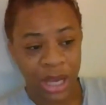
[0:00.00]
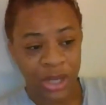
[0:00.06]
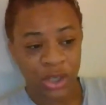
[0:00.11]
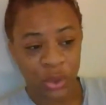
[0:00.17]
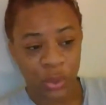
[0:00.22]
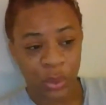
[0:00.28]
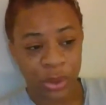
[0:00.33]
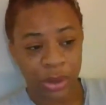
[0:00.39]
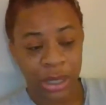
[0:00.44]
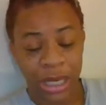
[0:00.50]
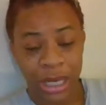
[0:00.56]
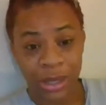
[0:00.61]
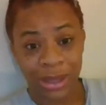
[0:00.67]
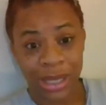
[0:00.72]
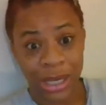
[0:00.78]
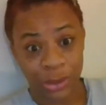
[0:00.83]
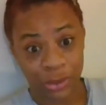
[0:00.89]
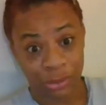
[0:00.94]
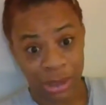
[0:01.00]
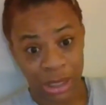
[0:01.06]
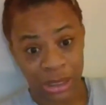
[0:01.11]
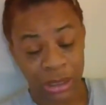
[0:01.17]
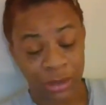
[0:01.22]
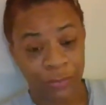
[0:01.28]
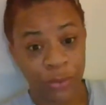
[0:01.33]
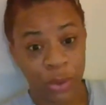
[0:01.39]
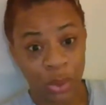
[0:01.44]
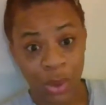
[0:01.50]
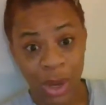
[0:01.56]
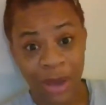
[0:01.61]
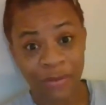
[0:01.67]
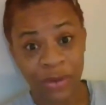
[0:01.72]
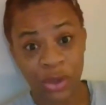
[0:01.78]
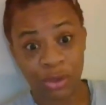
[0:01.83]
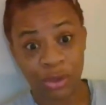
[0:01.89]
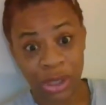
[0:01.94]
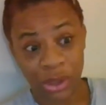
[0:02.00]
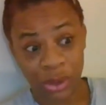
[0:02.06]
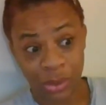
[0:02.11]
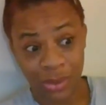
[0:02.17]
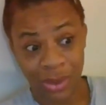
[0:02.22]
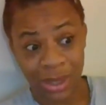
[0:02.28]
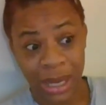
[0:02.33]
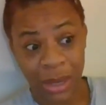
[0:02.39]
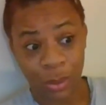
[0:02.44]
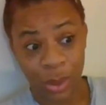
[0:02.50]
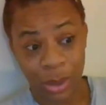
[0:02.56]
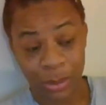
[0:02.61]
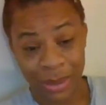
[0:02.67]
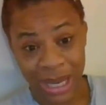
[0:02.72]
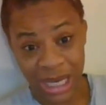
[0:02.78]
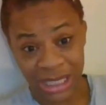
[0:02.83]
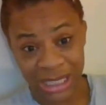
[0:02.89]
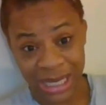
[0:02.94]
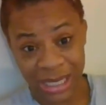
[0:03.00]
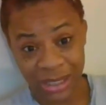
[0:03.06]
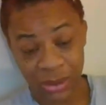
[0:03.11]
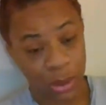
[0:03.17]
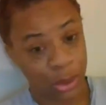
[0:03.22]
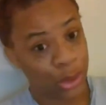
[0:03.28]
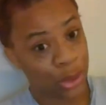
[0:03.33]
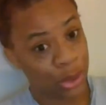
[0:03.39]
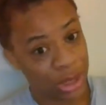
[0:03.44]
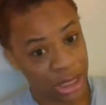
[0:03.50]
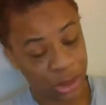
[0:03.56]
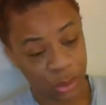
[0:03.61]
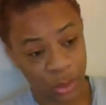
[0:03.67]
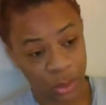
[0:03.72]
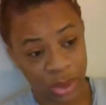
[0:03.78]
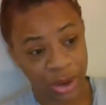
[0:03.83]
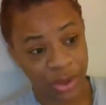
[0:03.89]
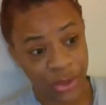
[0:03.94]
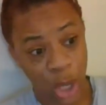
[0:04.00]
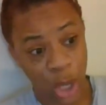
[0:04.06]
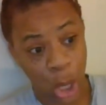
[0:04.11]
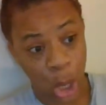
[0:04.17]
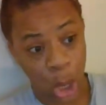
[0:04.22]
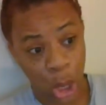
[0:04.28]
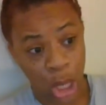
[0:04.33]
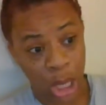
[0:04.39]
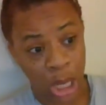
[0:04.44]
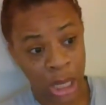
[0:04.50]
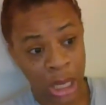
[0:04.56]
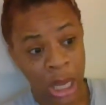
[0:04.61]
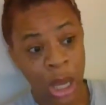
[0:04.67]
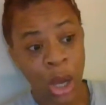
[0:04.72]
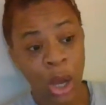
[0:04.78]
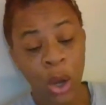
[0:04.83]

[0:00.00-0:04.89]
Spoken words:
Paige is wearing in that dress. If you have a dress on like what Paige has on, you need to wear a thong